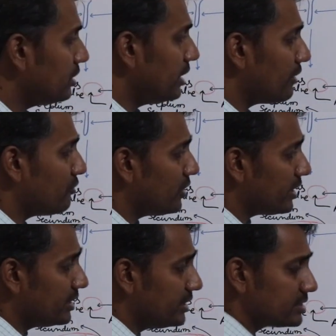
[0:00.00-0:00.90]

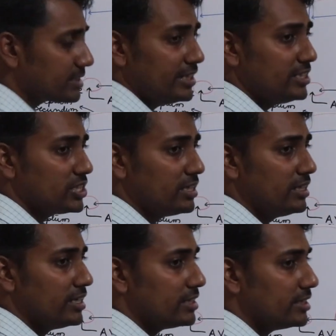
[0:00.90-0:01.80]
Therefore, in this
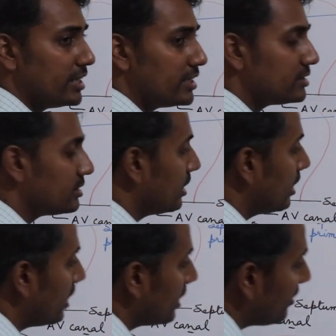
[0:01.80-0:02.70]
condition, there is
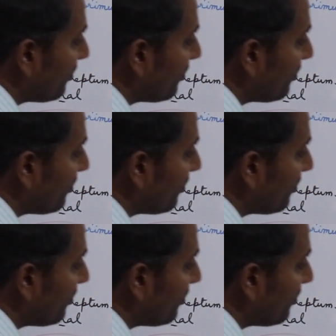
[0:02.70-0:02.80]
a